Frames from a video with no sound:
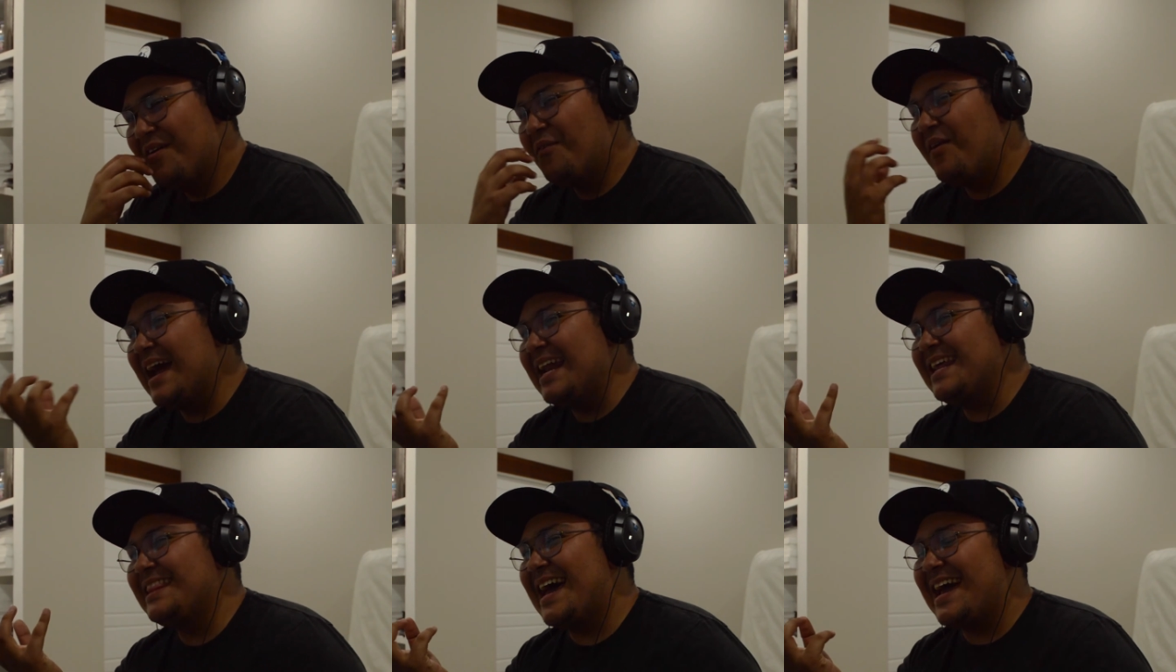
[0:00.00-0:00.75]
Why
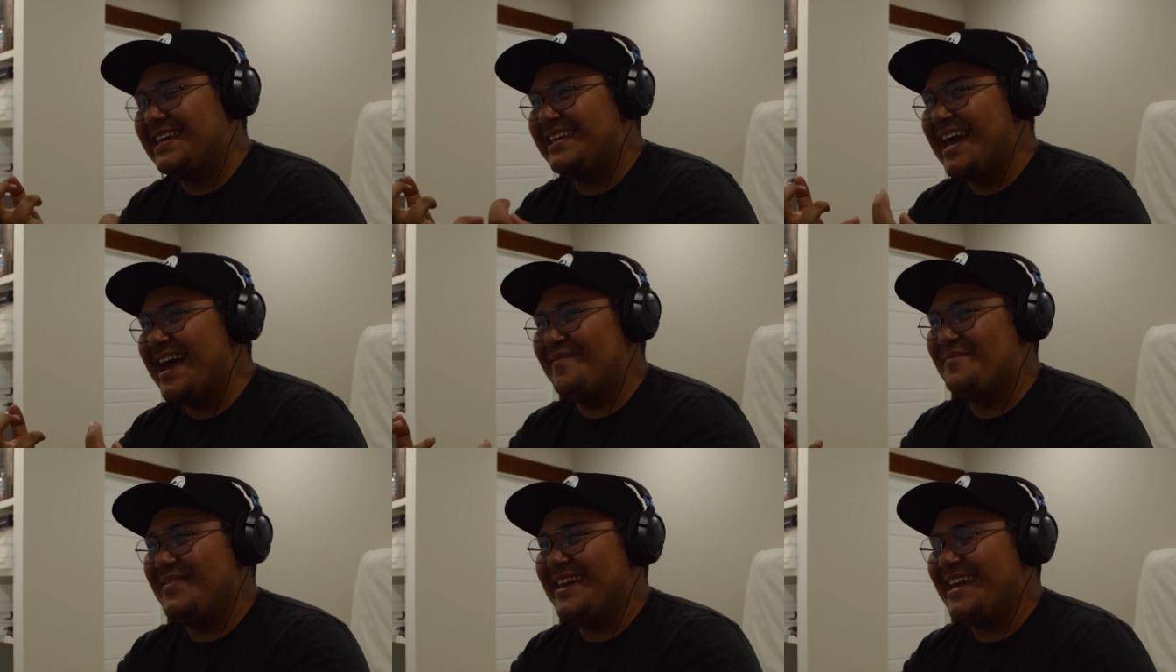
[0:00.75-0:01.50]
did that
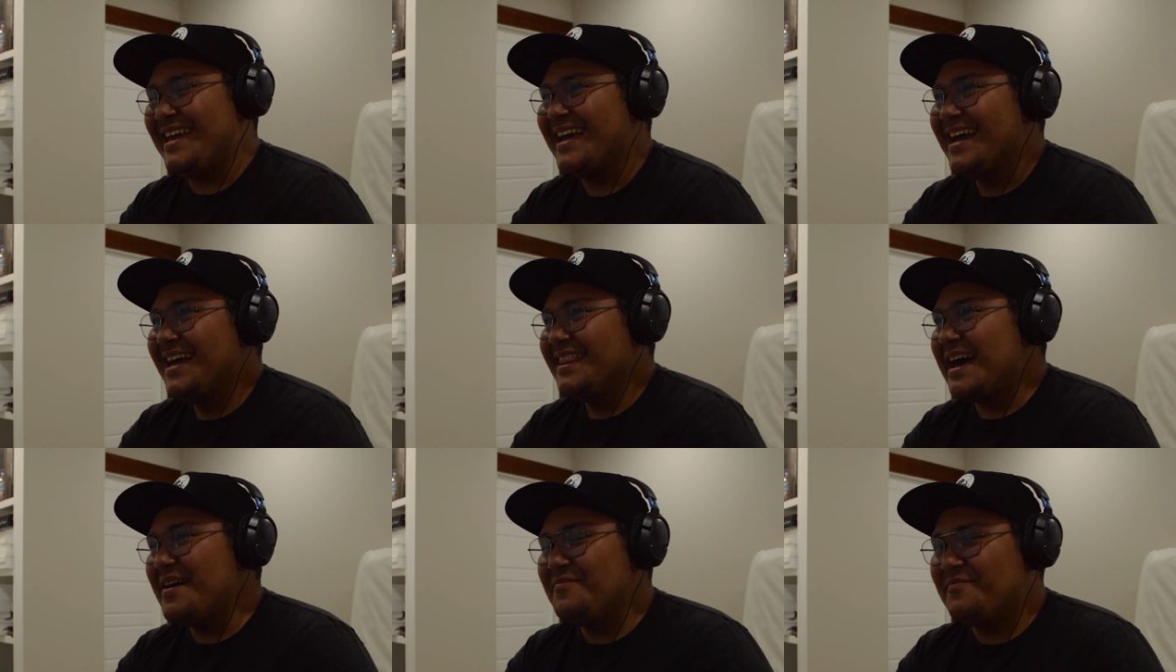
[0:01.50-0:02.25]
get me?
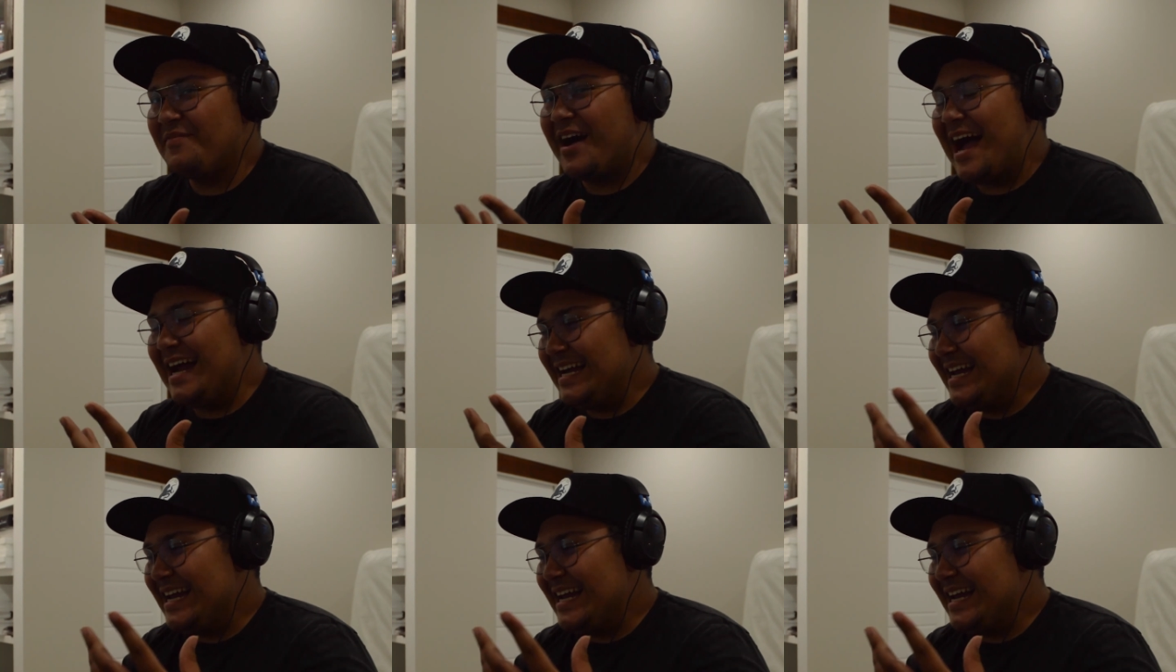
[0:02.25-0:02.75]
That vine